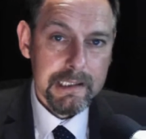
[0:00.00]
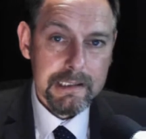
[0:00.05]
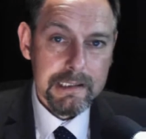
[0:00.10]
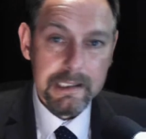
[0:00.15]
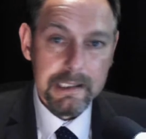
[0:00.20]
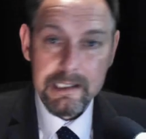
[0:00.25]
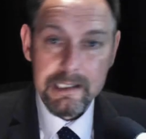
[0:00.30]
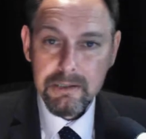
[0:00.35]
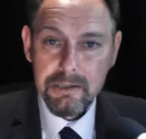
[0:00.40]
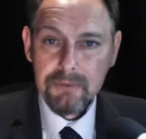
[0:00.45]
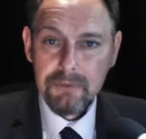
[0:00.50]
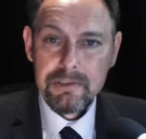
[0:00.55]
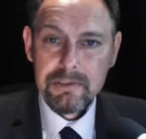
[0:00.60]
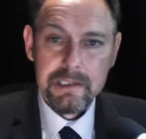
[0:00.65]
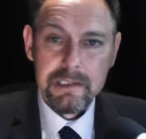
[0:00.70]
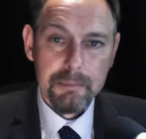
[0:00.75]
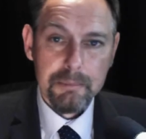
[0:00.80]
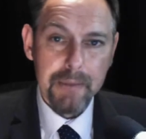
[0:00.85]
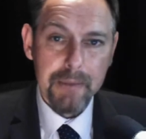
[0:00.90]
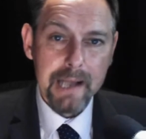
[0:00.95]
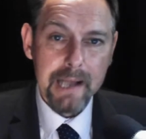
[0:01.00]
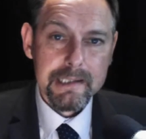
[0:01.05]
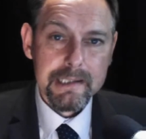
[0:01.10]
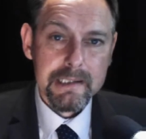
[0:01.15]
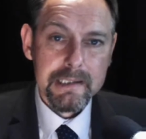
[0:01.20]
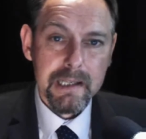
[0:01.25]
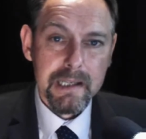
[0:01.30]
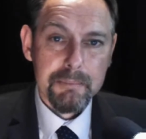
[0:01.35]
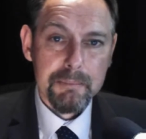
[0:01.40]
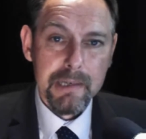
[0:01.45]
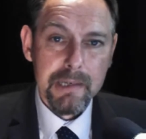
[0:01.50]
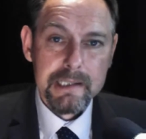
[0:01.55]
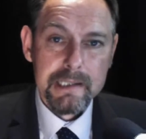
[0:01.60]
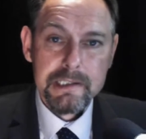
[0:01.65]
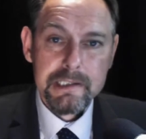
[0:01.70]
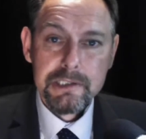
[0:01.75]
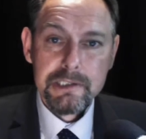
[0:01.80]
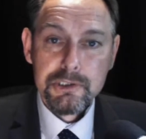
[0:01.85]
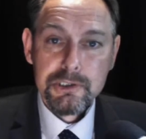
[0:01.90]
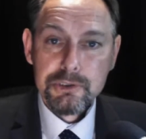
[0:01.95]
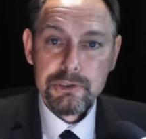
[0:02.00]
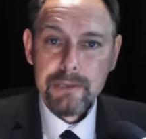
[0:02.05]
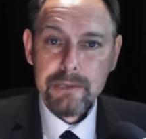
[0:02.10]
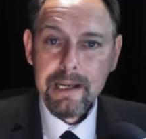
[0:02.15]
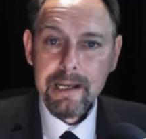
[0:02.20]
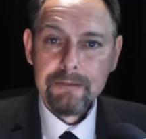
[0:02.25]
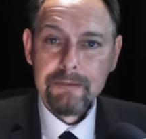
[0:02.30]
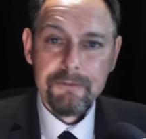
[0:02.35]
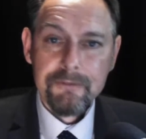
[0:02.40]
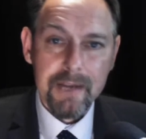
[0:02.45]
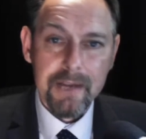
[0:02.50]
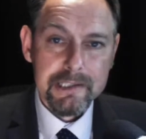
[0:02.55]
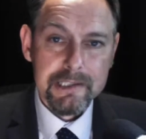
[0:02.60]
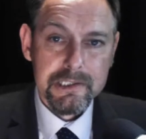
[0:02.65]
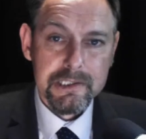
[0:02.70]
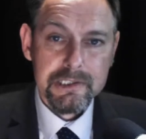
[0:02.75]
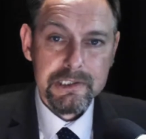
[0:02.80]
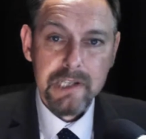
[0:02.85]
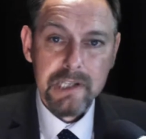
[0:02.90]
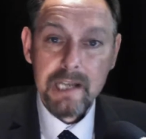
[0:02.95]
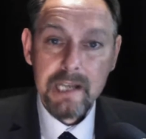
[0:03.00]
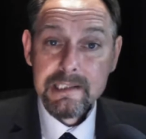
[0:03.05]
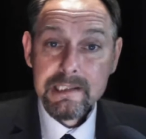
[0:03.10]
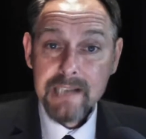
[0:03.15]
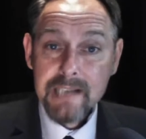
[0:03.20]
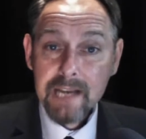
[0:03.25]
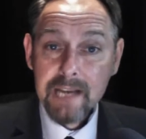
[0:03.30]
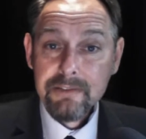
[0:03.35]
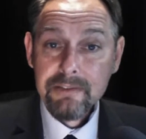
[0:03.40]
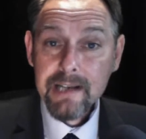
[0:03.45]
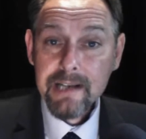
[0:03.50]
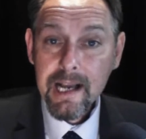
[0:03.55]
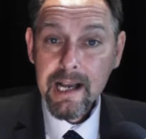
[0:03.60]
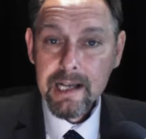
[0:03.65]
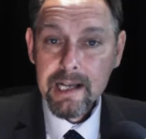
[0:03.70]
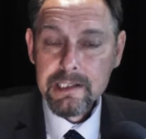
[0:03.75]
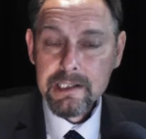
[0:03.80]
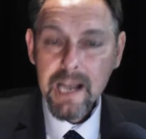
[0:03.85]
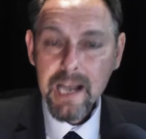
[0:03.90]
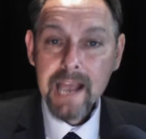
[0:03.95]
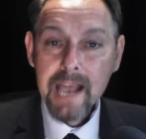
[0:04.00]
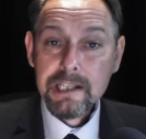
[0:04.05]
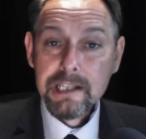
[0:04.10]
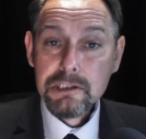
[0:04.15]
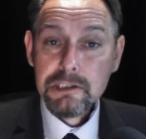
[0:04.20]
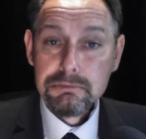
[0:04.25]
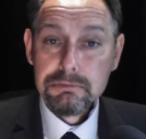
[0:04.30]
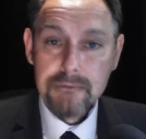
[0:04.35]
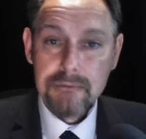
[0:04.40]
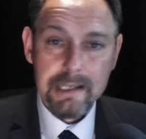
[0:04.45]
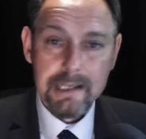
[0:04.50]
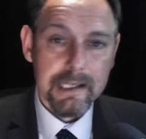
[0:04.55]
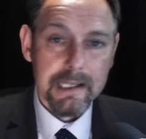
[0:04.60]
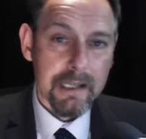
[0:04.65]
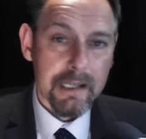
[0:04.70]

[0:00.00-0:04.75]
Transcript: Now, this offers the banks the ability to treat investors saving as a credit